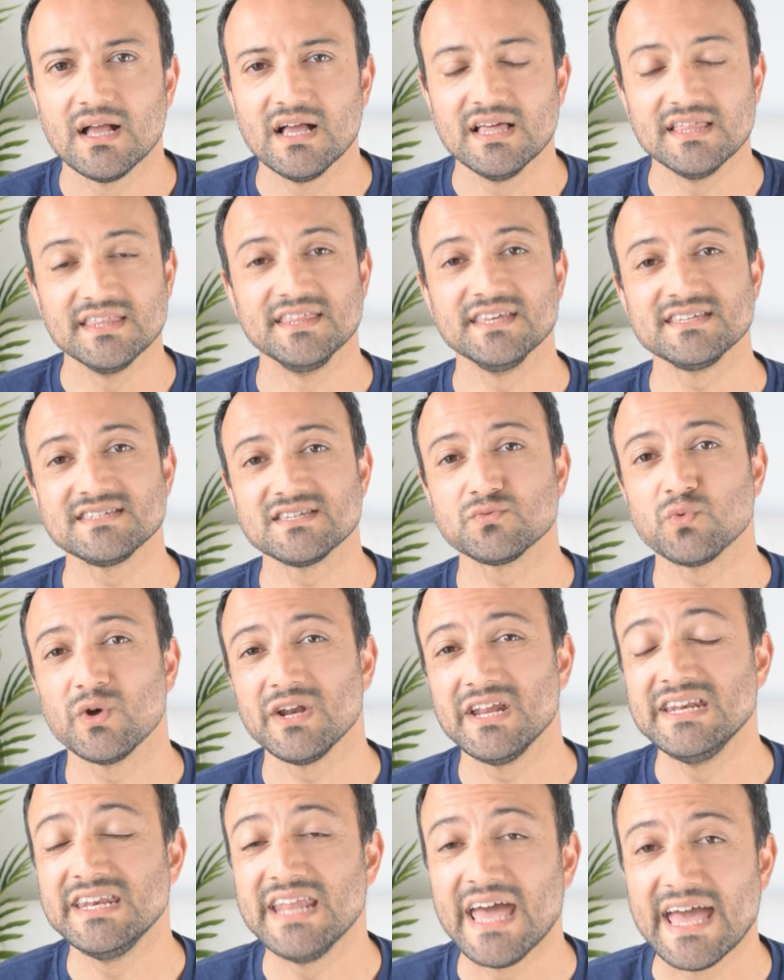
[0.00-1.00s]
This is
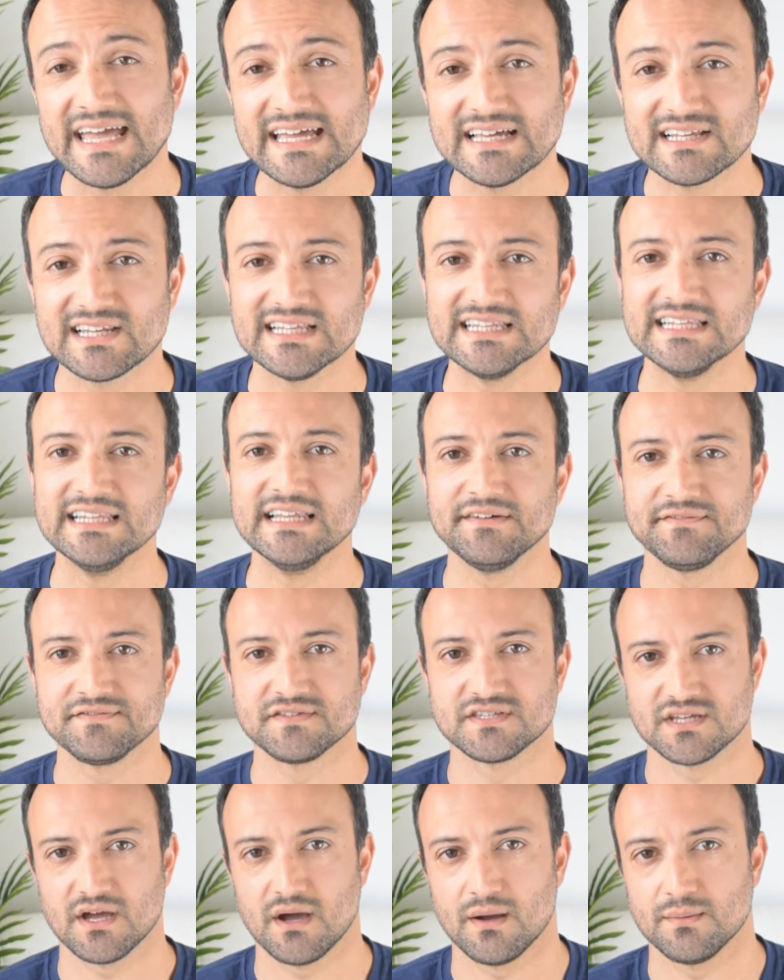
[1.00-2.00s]
when a nail
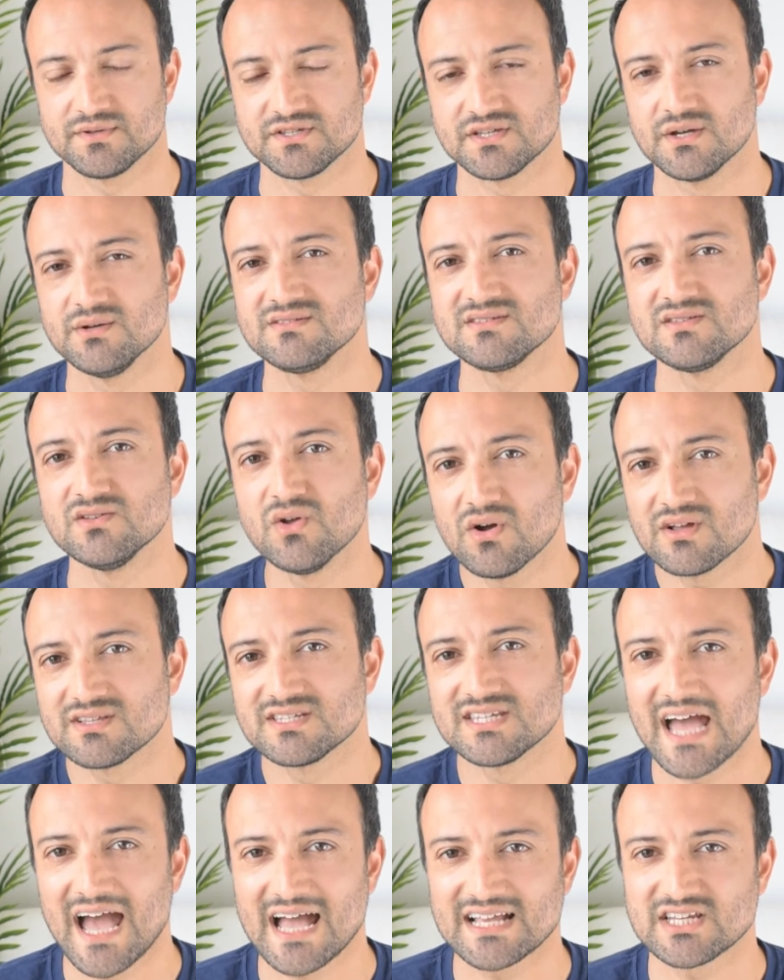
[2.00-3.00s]
lifts up, so it's not
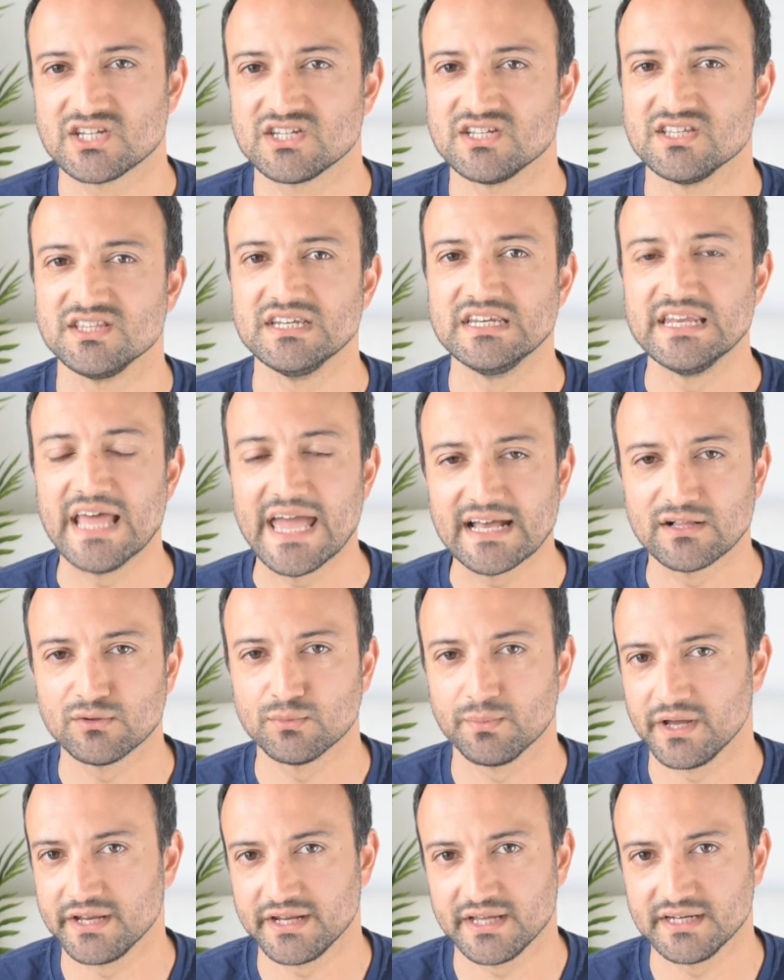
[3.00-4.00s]
attached to the nail
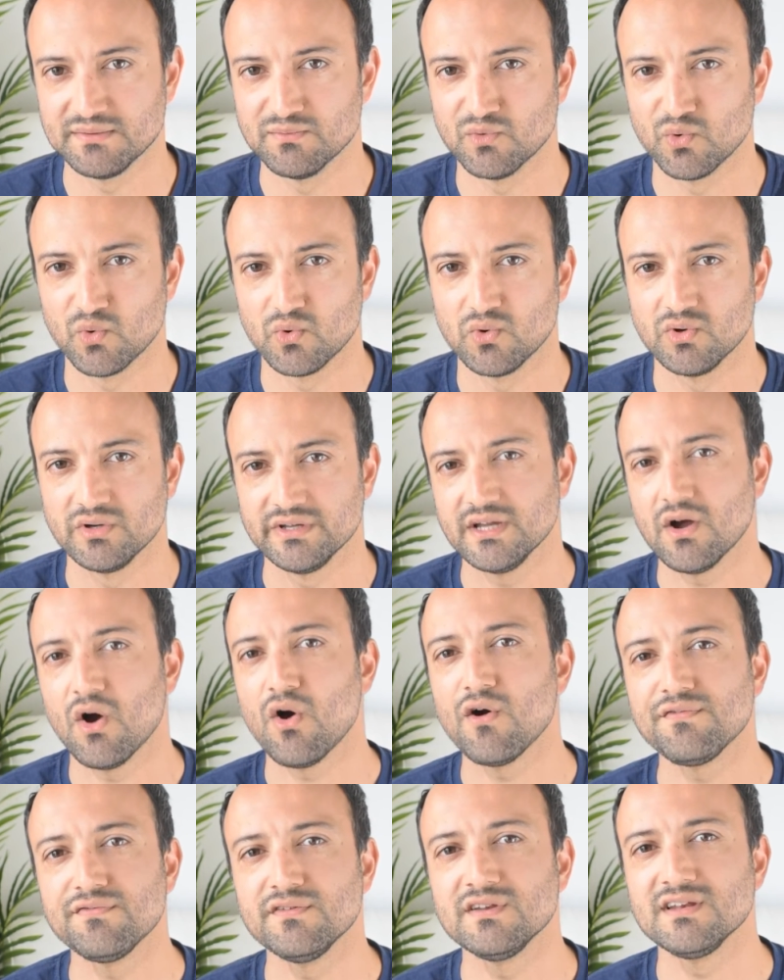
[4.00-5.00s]
bed anymore. It
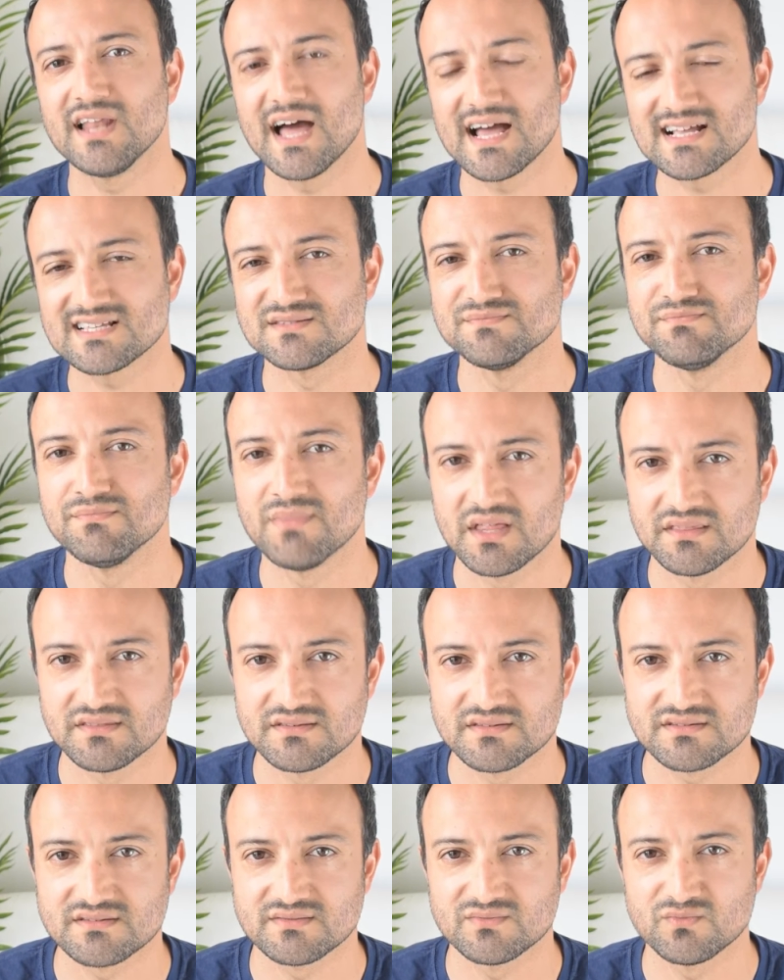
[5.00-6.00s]
often lasts
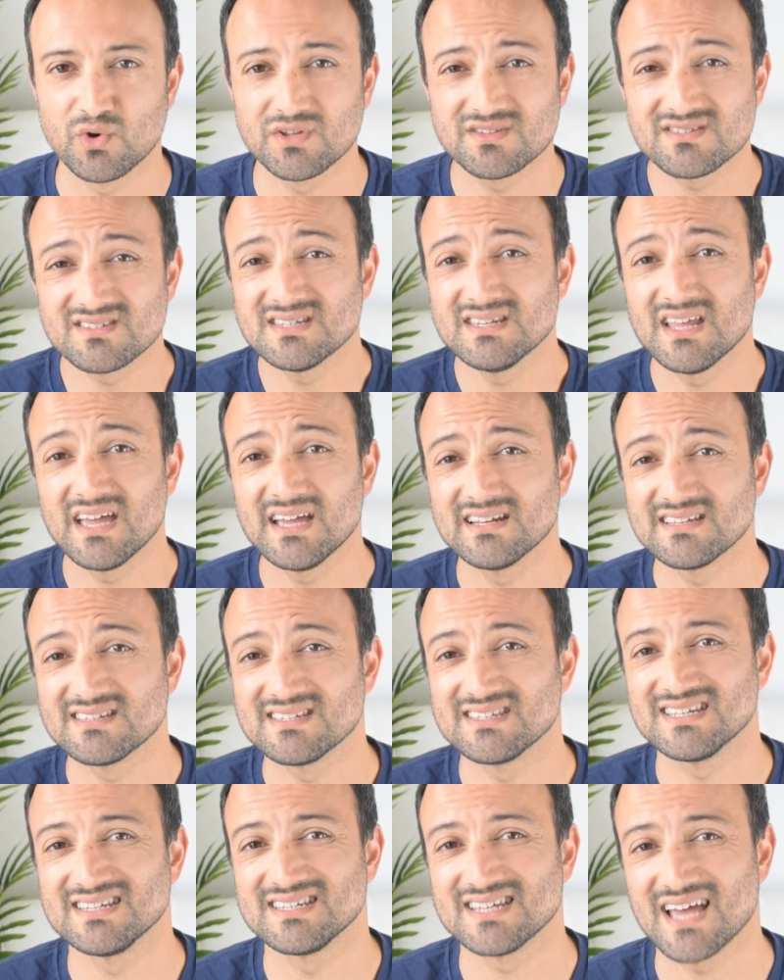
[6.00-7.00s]
months, and once a nail
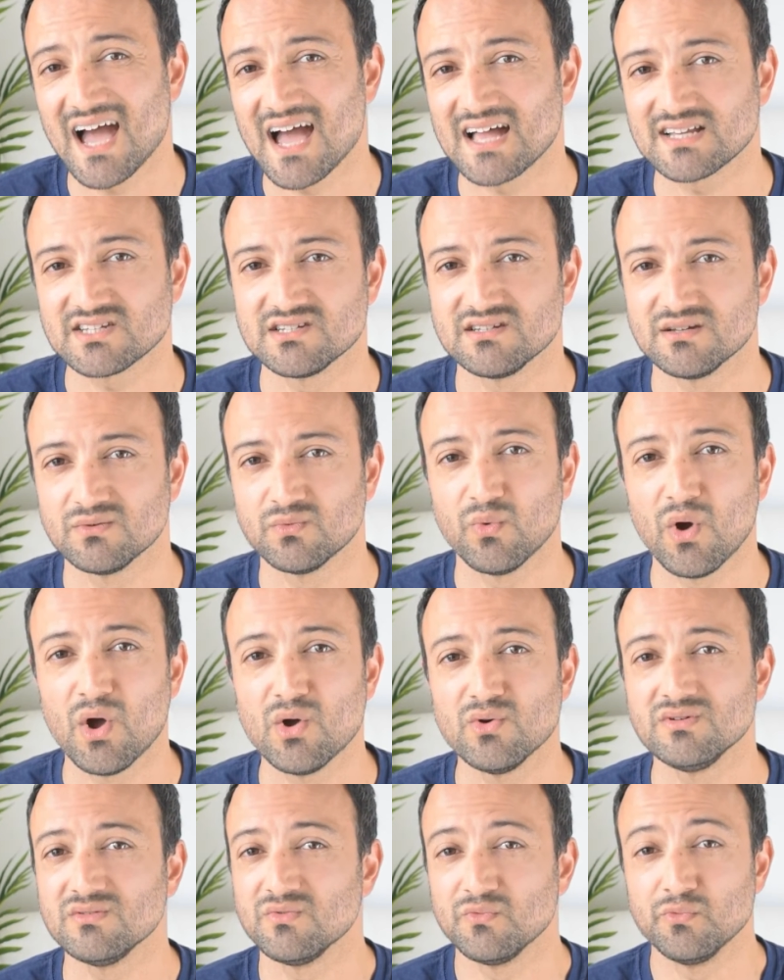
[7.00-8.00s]
is detached, it
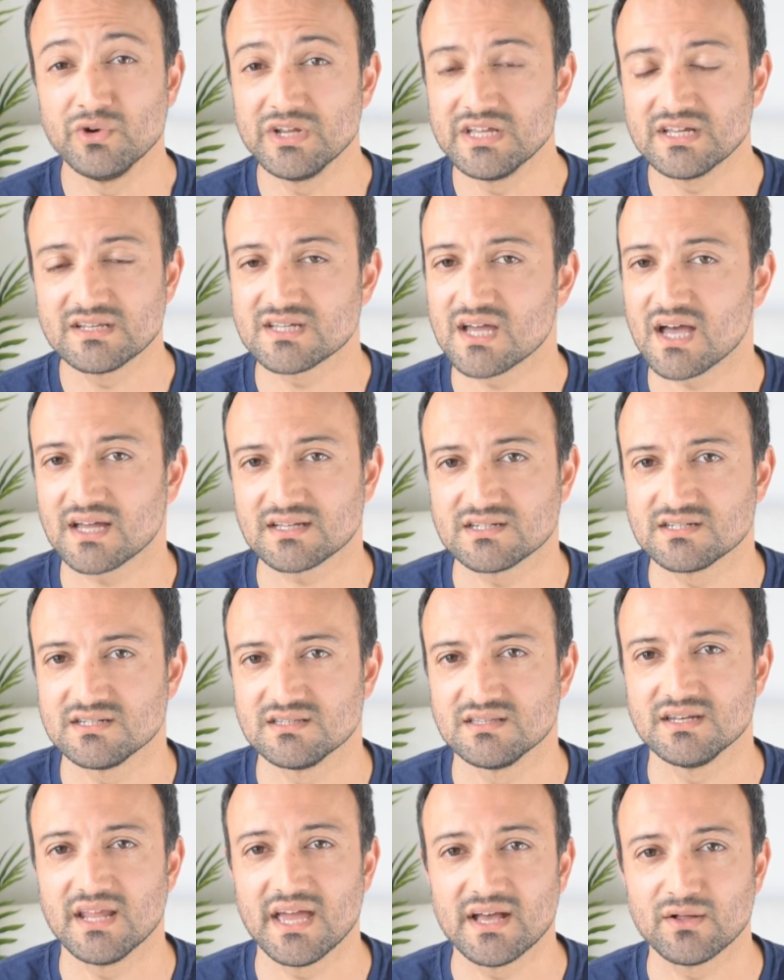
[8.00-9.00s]
won't reattach
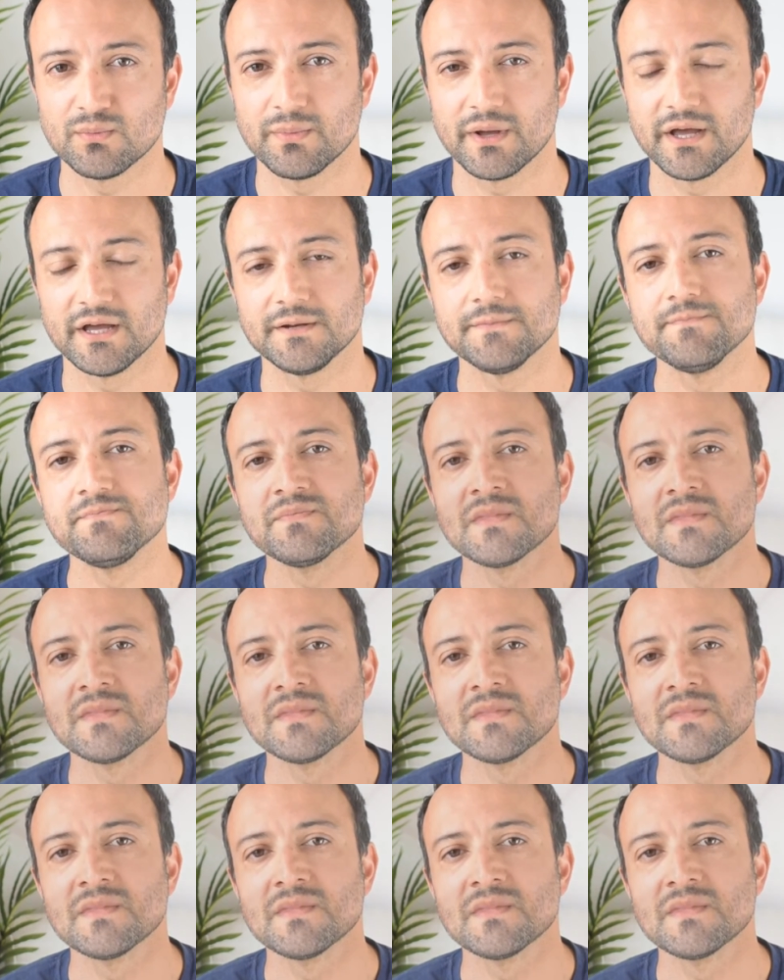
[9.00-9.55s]
to the nail bed.